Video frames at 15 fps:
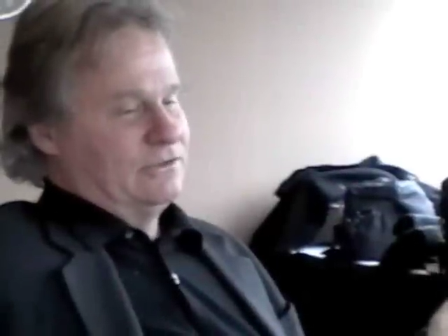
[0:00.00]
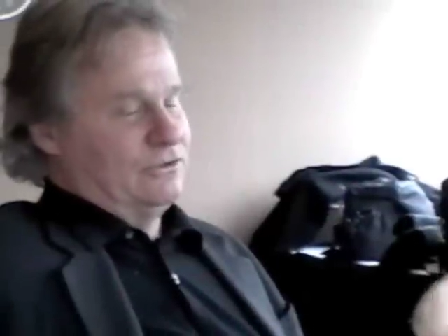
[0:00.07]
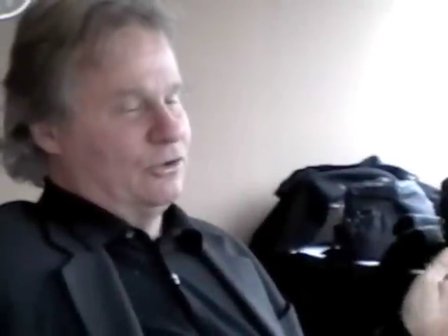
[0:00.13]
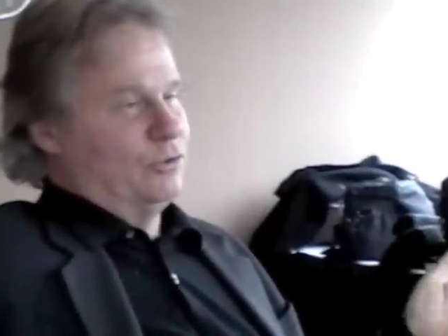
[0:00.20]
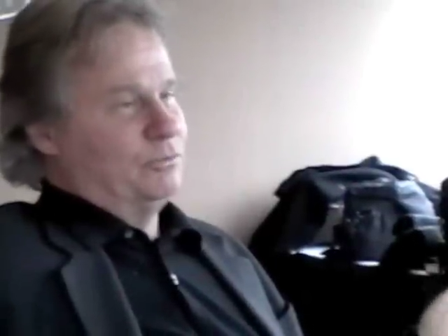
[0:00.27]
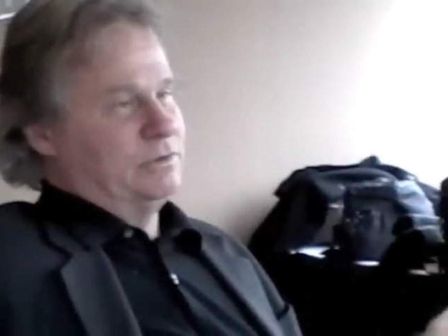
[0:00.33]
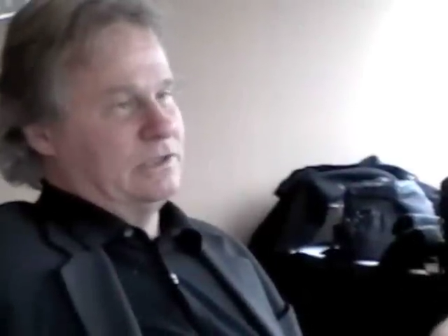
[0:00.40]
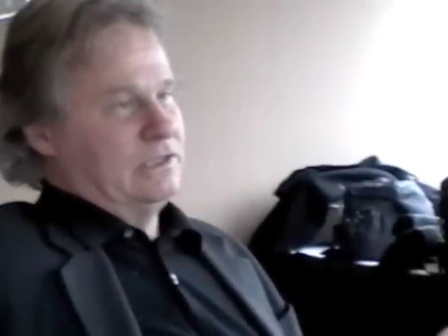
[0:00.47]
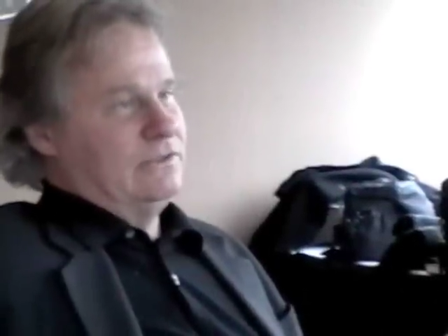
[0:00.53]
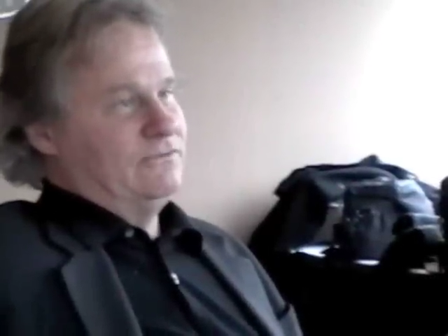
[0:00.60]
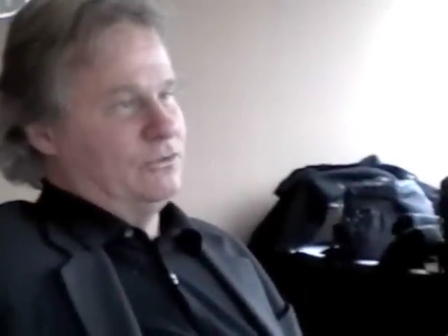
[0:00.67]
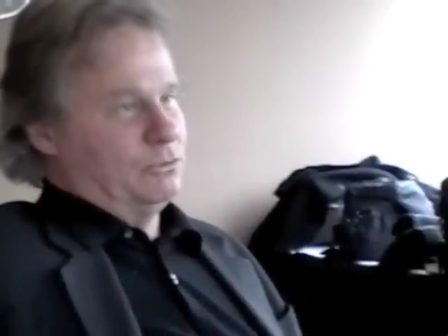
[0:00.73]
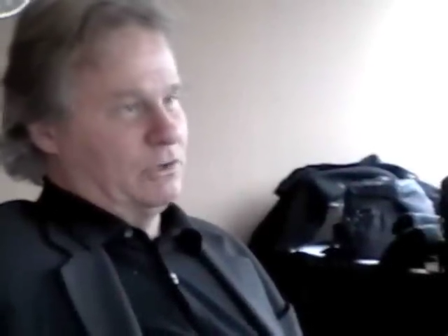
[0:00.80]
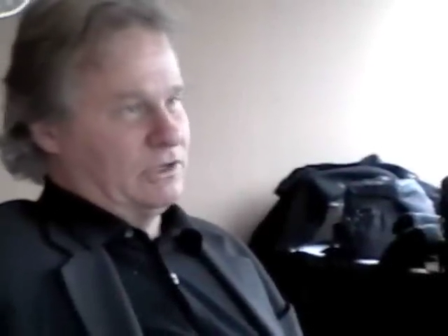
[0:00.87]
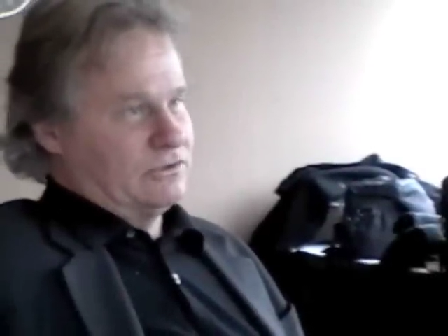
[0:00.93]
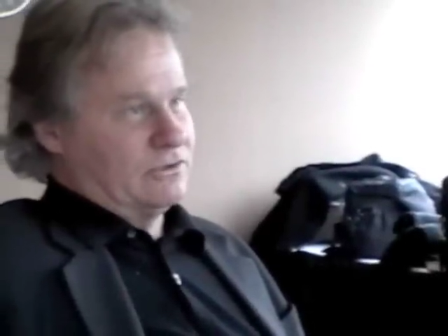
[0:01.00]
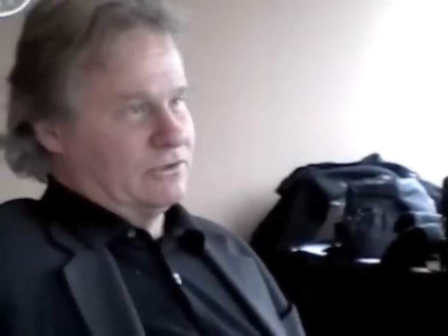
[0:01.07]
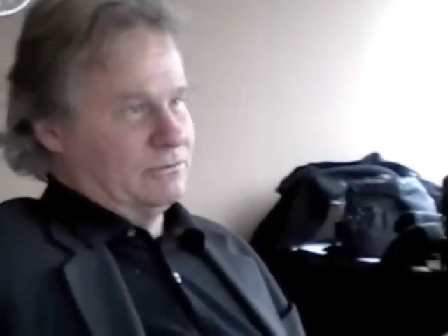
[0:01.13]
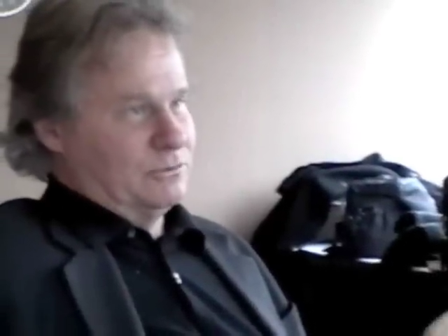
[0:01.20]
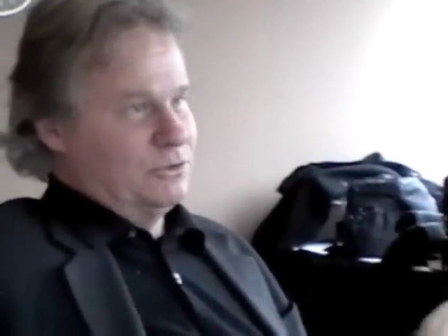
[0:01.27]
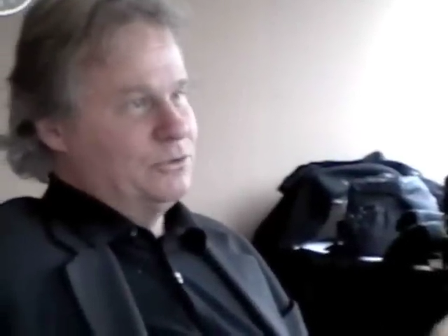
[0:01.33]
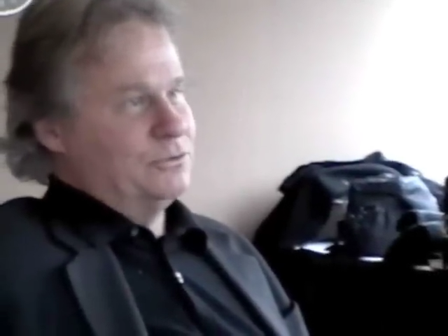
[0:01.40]
don't believe you went to
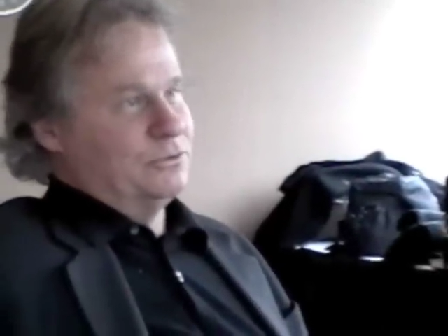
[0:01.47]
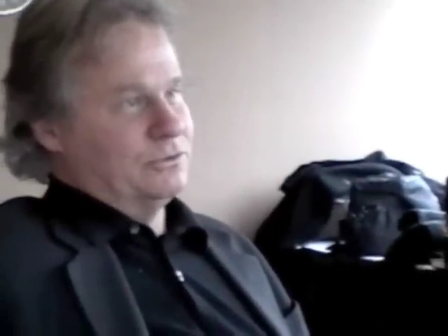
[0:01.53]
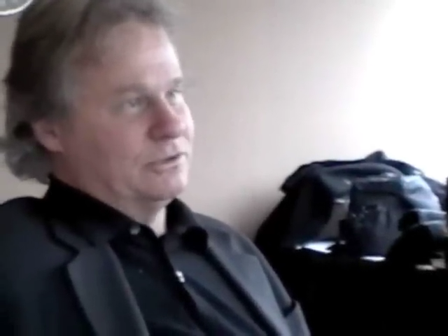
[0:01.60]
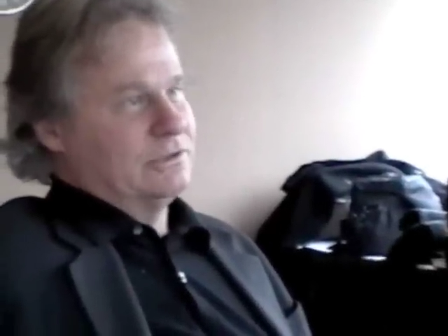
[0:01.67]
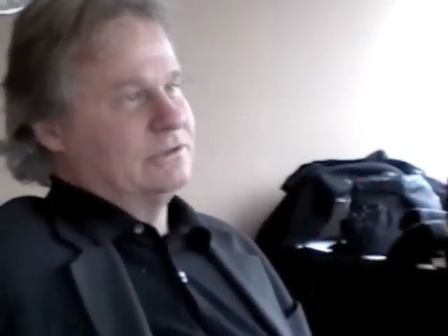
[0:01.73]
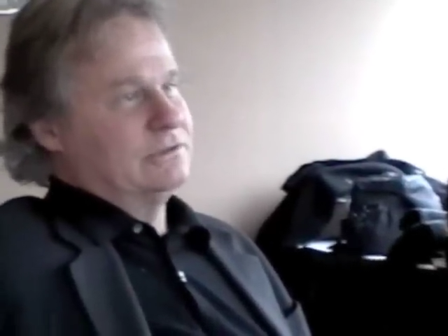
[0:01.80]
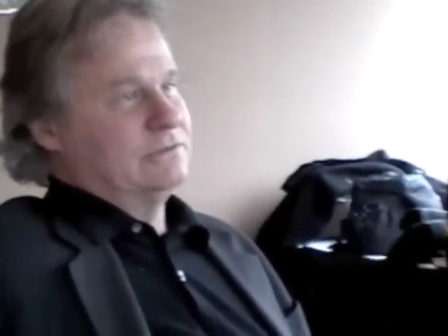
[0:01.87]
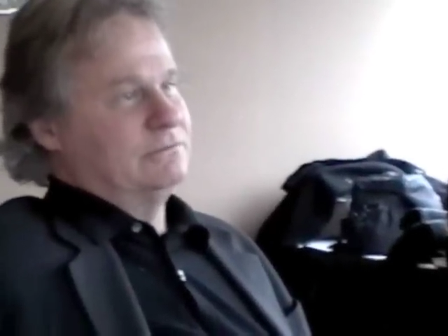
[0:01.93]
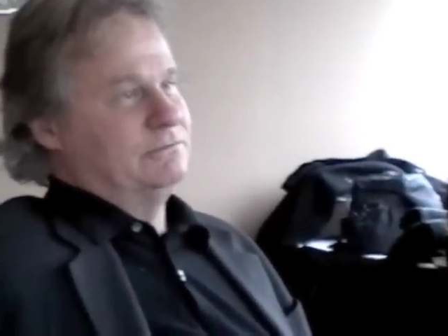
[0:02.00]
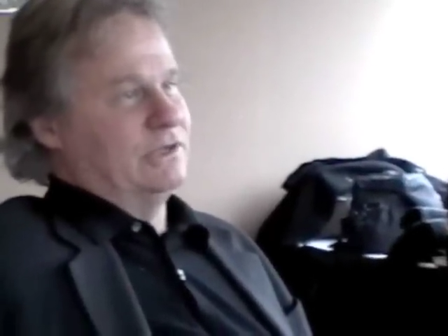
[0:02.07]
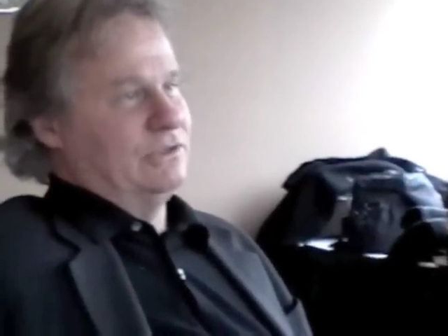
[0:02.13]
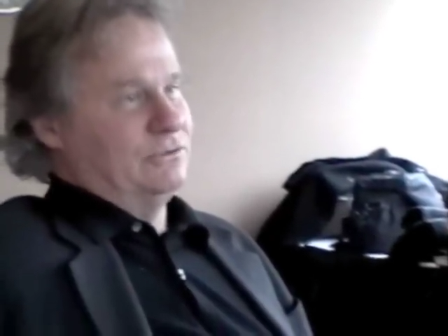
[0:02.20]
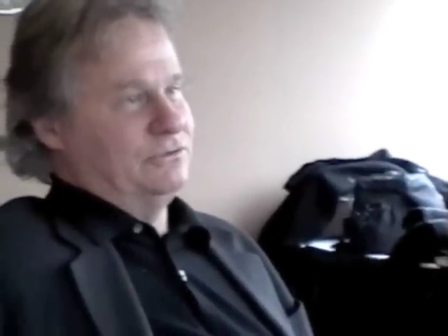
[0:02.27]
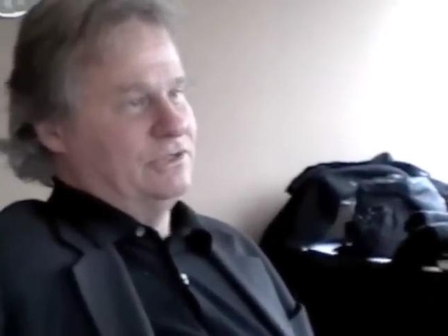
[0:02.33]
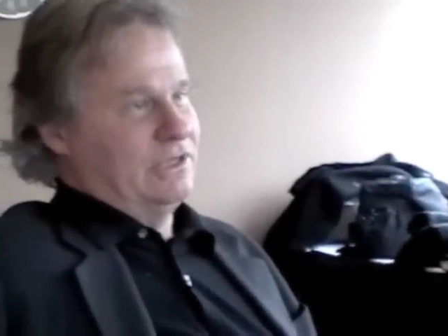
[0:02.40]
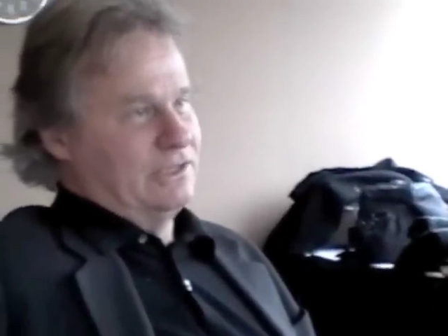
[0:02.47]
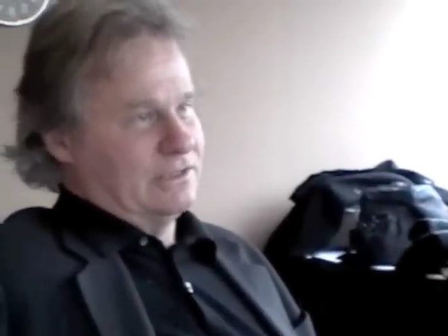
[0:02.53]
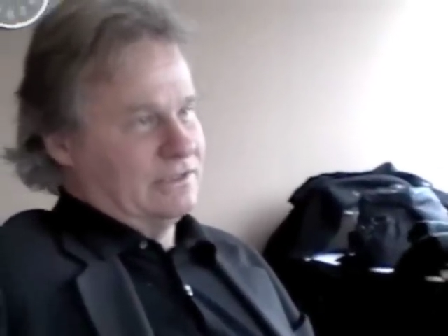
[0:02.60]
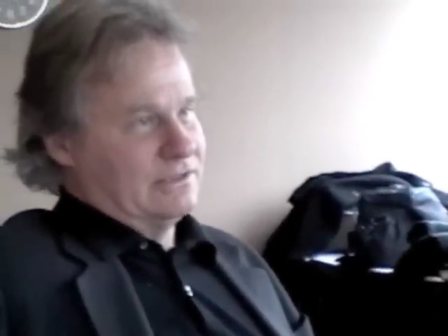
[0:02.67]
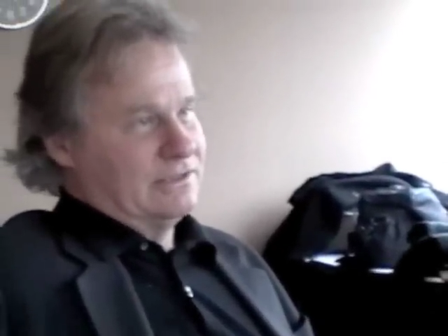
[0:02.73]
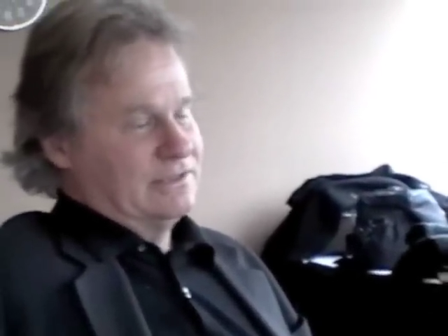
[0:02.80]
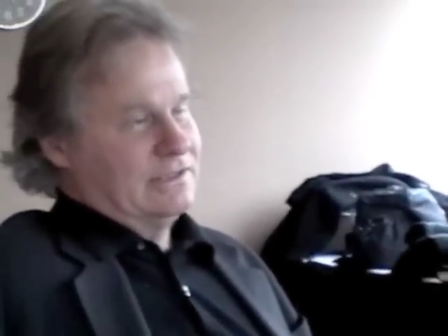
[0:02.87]
the moon, but you did.